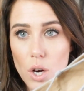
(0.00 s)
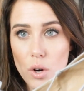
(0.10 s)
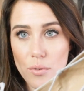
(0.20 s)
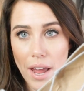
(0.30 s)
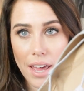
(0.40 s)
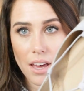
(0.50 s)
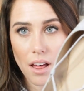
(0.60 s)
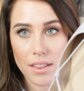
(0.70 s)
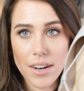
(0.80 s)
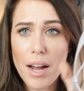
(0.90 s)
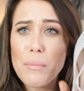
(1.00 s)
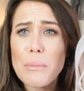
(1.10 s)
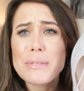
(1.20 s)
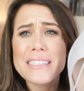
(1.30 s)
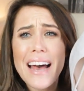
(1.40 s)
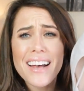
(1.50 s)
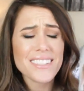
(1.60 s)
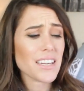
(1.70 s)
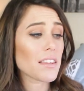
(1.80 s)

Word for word: gray color. I'm obsessed.